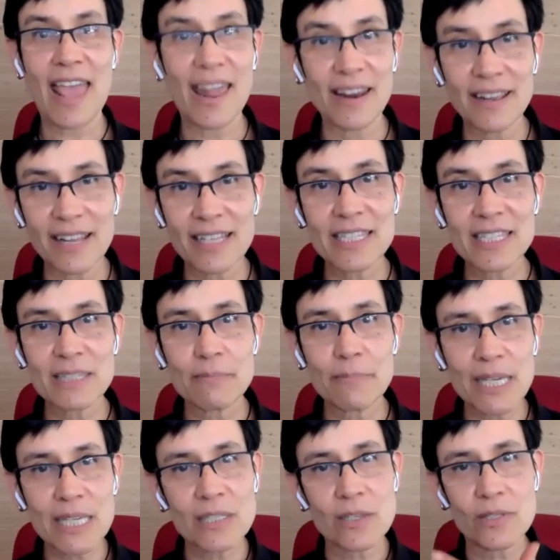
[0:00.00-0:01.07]
And let's
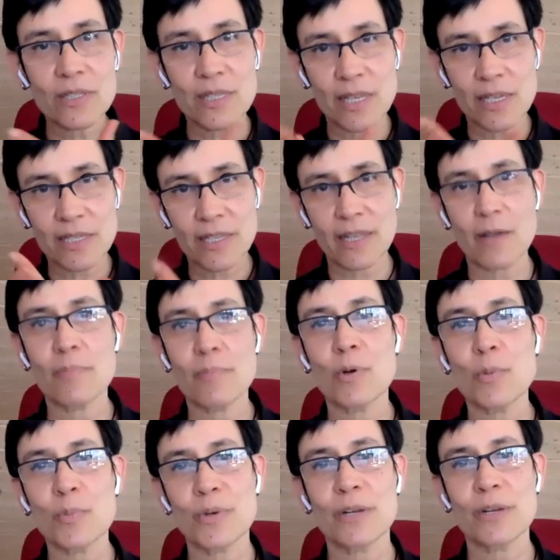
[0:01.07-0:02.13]
mix those things in the
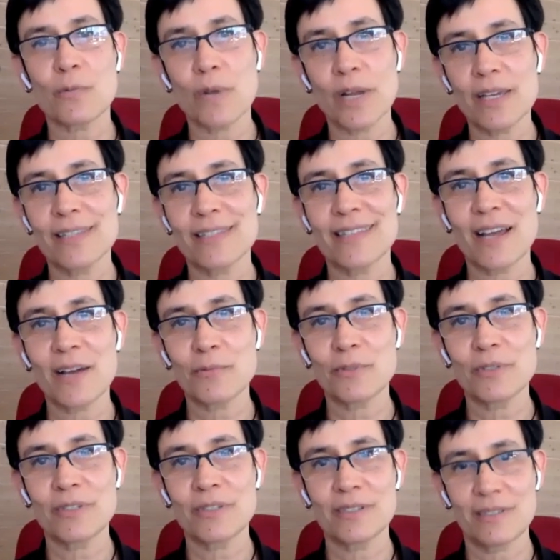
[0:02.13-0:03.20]
appropriate ways that
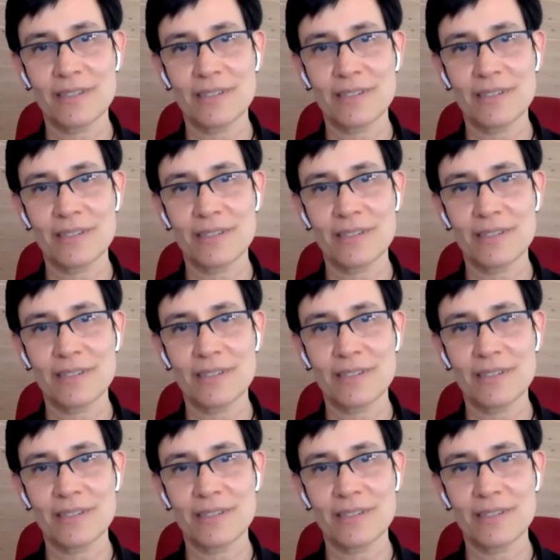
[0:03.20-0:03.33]
would